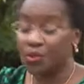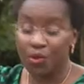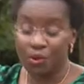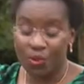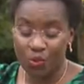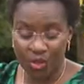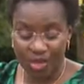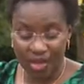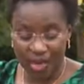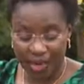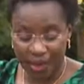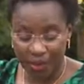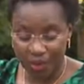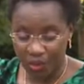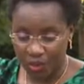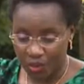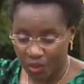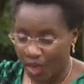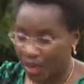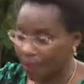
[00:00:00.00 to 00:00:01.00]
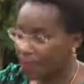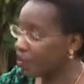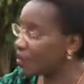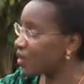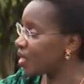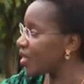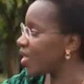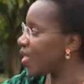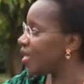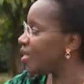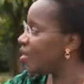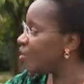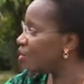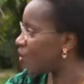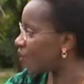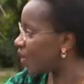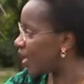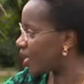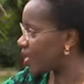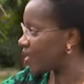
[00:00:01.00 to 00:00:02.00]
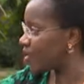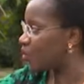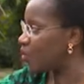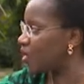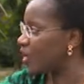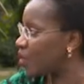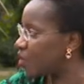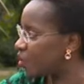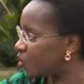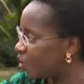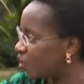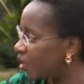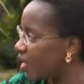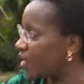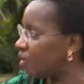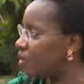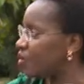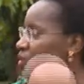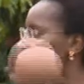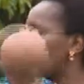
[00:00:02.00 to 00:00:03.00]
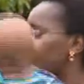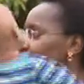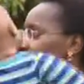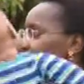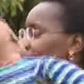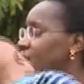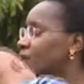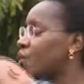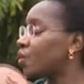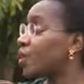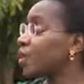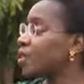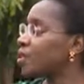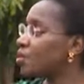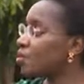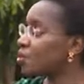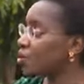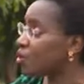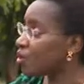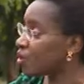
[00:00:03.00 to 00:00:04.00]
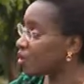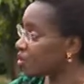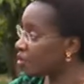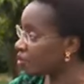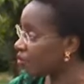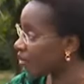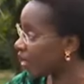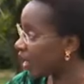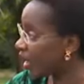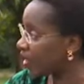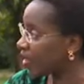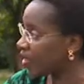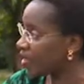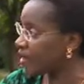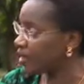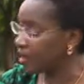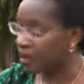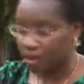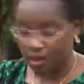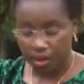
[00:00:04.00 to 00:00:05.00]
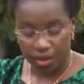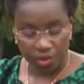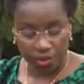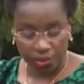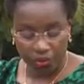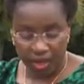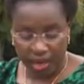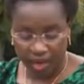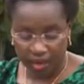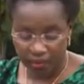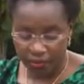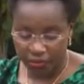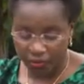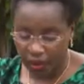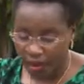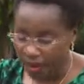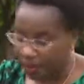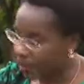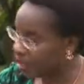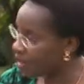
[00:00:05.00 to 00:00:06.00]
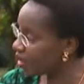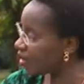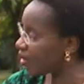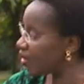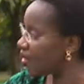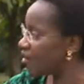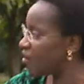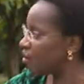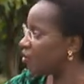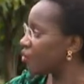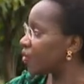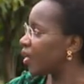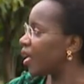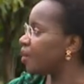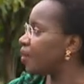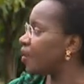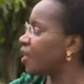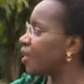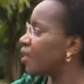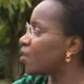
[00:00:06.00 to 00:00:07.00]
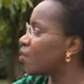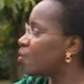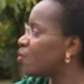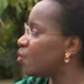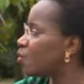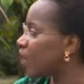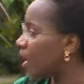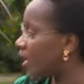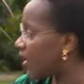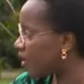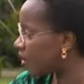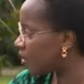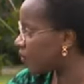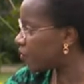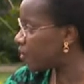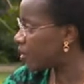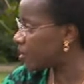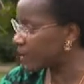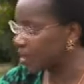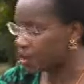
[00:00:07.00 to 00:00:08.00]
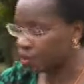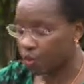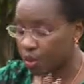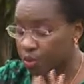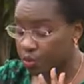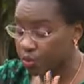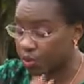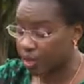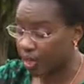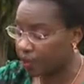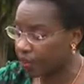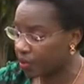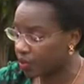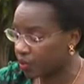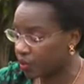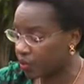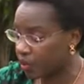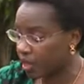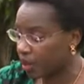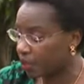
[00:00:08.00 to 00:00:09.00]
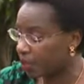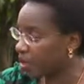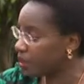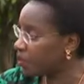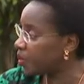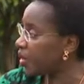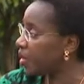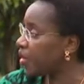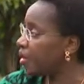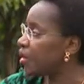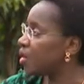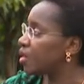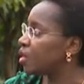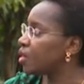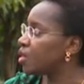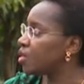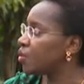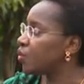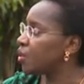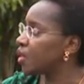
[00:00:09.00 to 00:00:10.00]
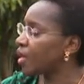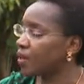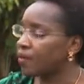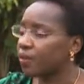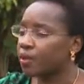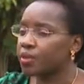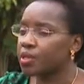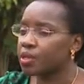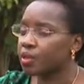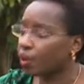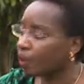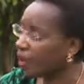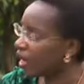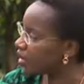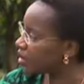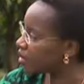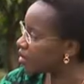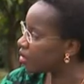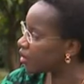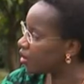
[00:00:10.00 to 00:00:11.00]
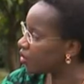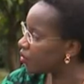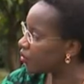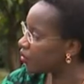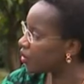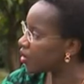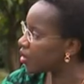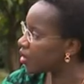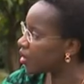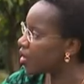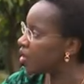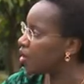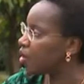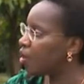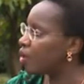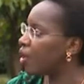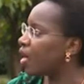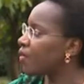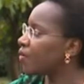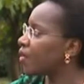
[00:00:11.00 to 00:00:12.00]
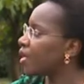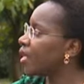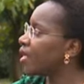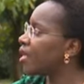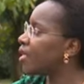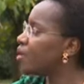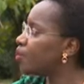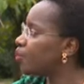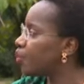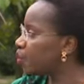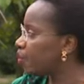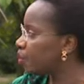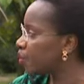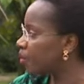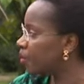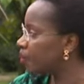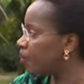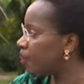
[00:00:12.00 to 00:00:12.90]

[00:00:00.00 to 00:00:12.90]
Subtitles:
So ukieka mtoto hapa unasikia hii ndio worse, unamtoa, unamleta kwa hii. You know what you've done? You've done 4 milk, you've come here to do another 4 milk. What will happen with that baby? She will have a stomach discomfort or have a green poop.